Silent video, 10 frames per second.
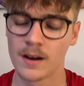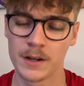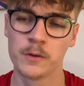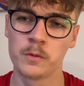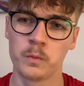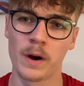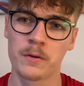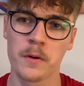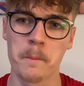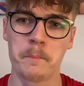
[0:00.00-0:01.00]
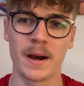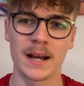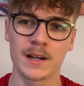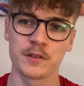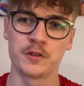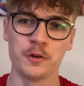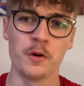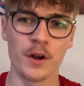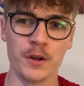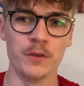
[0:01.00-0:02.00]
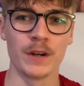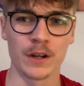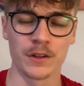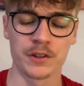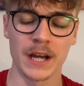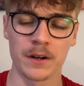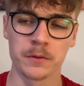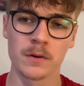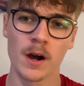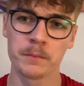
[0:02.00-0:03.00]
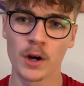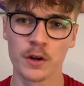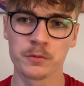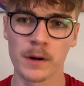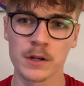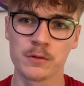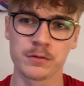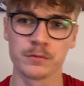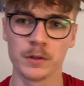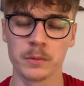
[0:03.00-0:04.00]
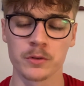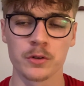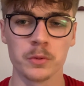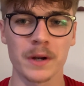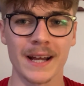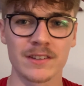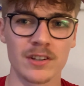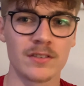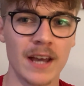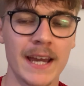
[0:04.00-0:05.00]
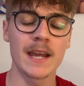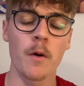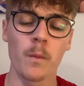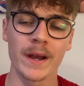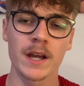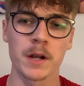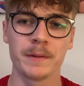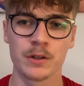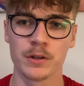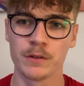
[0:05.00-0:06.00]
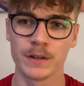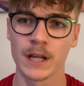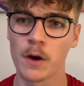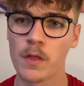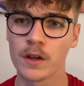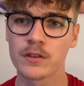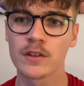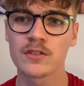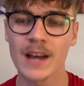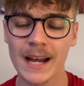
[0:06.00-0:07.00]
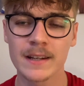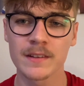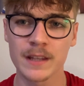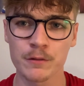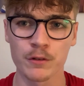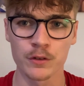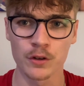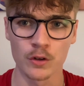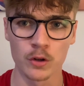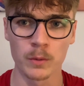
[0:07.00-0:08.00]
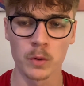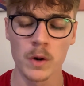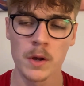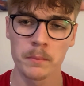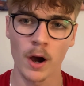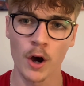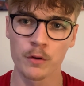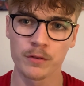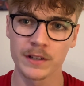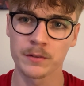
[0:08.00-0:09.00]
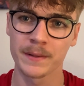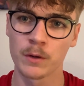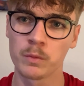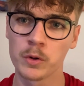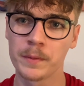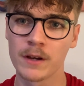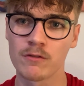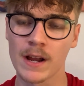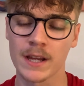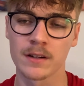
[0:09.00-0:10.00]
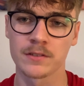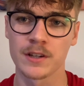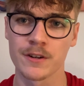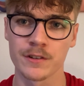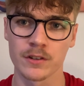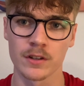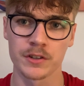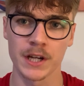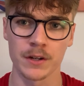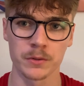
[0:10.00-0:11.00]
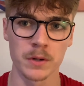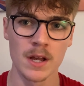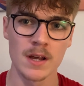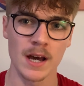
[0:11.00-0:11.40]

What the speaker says: Hi all, welcome back to a new video on the channel. I'm your host Michael from Football Talk, and today we're going to be doing a video that's a tad different to normal, but hopefully something that will be a regular series on the channel.